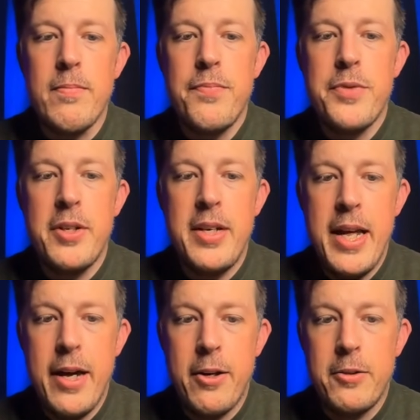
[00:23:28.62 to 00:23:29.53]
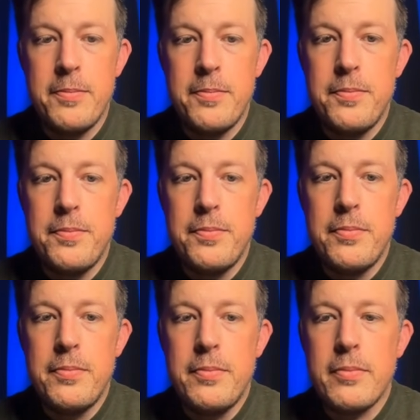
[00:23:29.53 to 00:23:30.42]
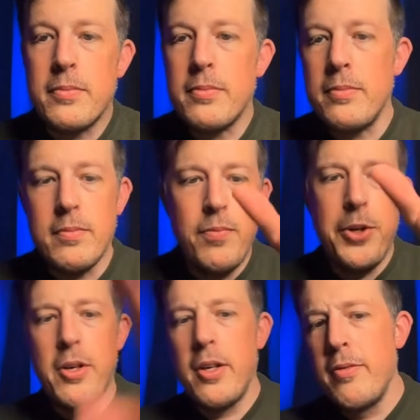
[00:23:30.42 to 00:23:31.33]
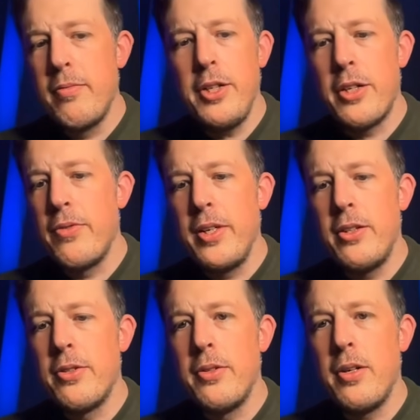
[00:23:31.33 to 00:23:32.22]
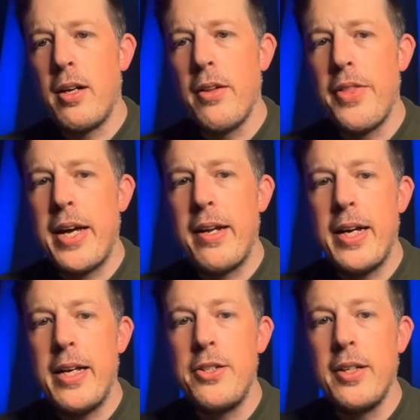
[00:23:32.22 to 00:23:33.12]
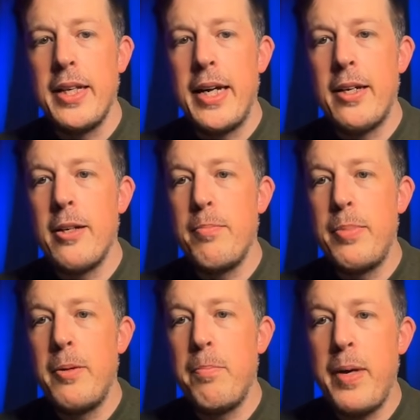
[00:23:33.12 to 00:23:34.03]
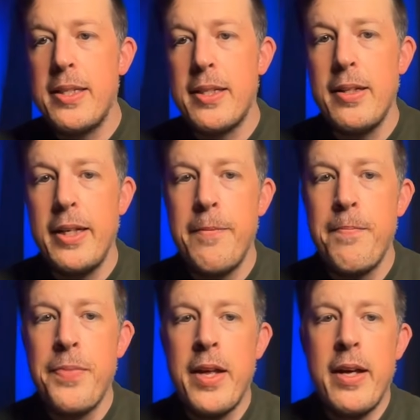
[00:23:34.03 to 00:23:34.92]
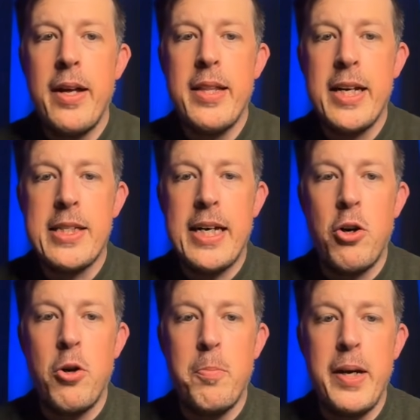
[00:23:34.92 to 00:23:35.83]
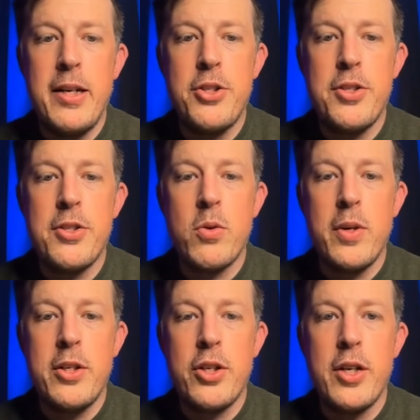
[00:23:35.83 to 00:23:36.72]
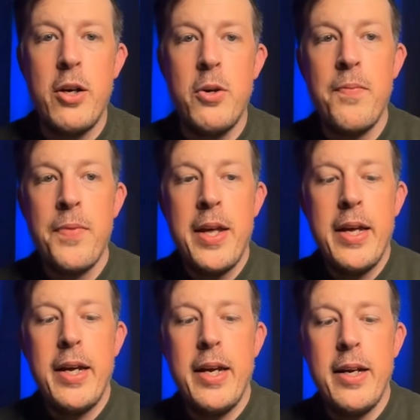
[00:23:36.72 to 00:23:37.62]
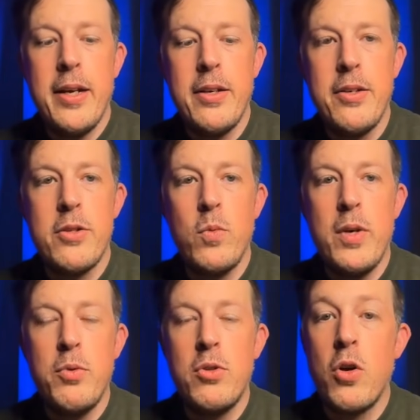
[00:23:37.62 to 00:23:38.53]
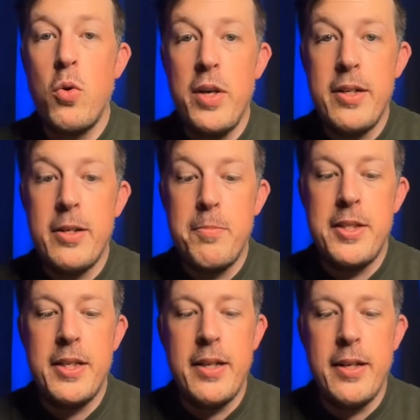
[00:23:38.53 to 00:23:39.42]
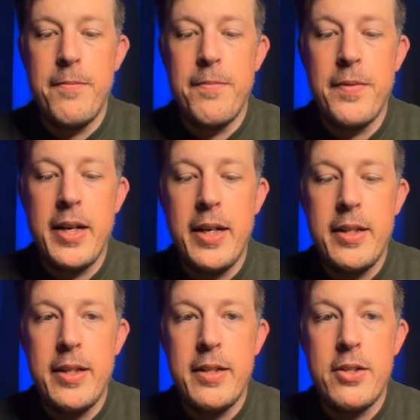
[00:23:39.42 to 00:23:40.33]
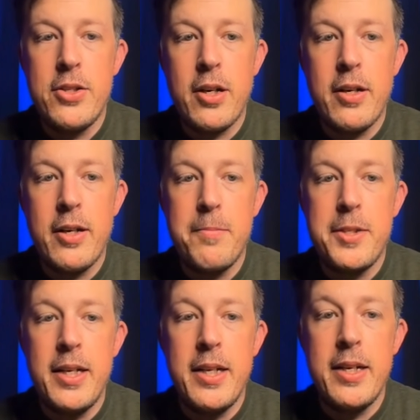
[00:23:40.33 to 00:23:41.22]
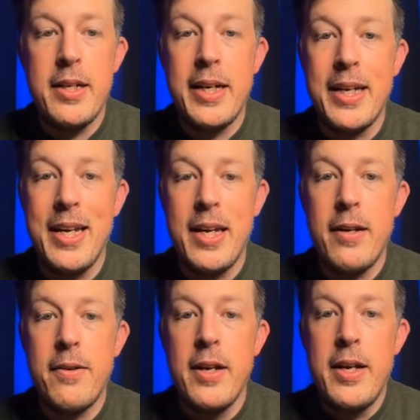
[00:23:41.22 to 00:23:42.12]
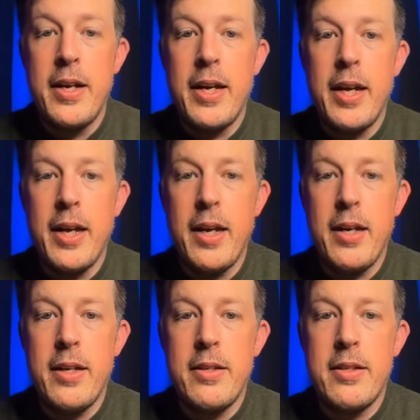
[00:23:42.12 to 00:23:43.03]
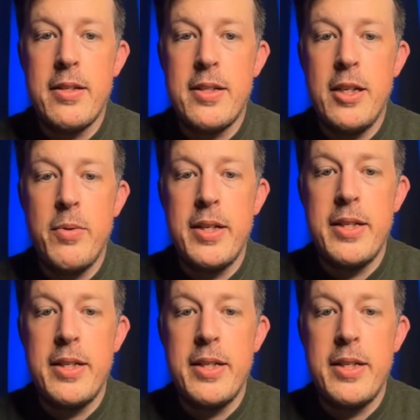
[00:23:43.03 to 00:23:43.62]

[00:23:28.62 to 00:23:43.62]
So now you can read through all of that as you like, but basically that's how homepage is going to go. And we will quit Obsidian and then start Obsidian again and see what it